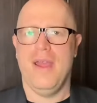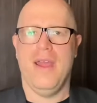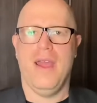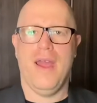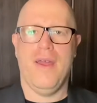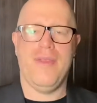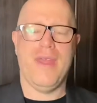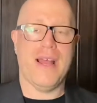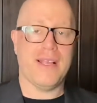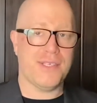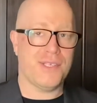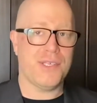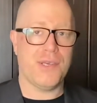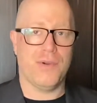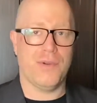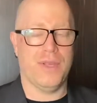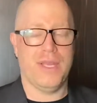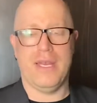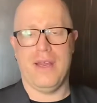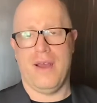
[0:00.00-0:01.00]
and that's
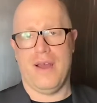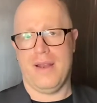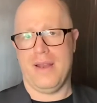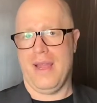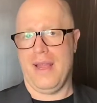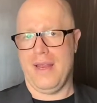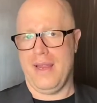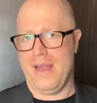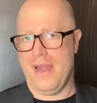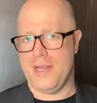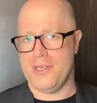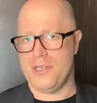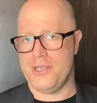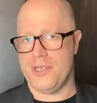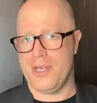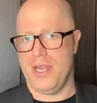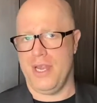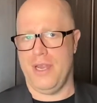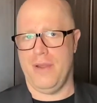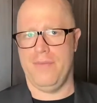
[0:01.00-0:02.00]
certainly not
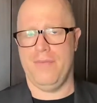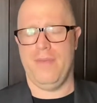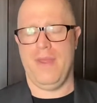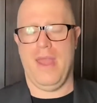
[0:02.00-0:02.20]
ADHD.